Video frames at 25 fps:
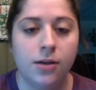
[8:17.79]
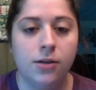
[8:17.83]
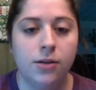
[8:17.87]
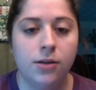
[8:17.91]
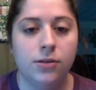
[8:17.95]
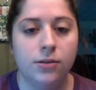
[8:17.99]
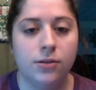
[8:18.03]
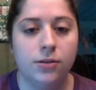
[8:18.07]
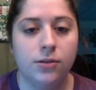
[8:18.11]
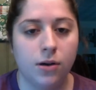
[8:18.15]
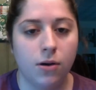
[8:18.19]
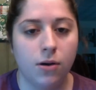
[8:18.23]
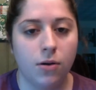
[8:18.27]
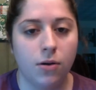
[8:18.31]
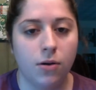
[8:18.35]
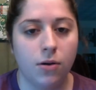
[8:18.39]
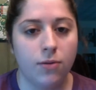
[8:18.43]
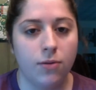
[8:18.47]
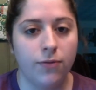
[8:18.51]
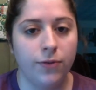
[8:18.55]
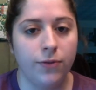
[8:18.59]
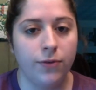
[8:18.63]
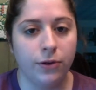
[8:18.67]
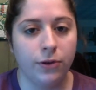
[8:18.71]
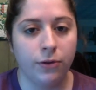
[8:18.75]
So
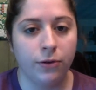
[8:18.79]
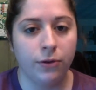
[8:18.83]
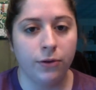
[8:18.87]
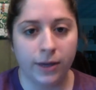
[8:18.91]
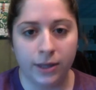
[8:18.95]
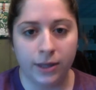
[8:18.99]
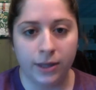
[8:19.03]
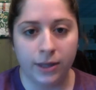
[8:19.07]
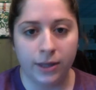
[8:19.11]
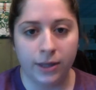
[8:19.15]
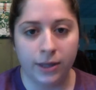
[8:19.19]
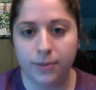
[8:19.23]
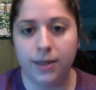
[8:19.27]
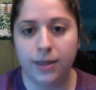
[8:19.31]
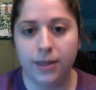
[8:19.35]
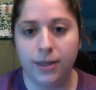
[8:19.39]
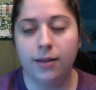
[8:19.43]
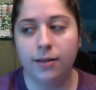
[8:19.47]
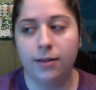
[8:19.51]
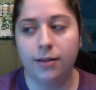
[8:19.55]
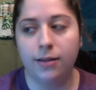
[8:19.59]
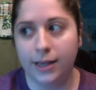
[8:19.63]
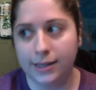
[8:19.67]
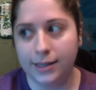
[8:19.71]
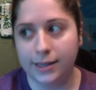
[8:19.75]
for the curriculum,
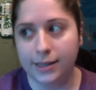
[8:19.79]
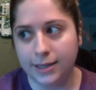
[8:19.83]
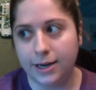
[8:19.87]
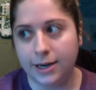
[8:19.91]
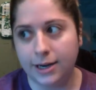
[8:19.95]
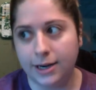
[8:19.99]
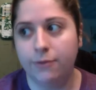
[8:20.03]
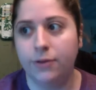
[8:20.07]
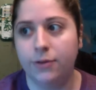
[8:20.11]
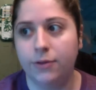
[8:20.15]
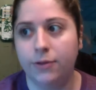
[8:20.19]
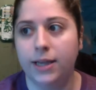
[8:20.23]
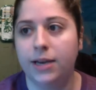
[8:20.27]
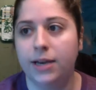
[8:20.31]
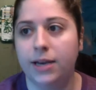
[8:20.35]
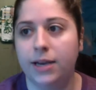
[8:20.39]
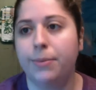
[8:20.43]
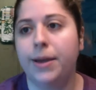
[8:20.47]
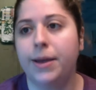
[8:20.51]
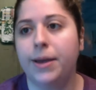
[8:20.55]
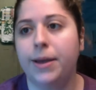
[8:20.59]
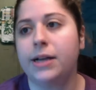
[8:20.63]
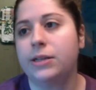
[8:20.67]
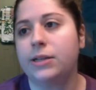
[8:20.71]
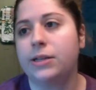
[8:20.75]
like I said, I'd relate it
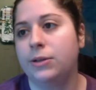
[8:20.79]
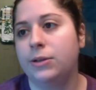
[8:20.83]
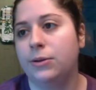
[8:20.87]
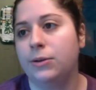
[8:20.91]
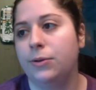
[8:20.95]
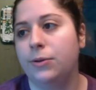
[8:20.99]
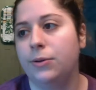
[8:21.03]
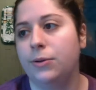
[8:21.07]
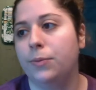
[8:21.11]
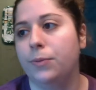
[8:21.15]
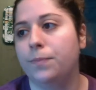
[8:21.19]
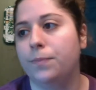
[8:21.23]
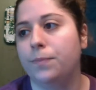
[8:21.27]
back to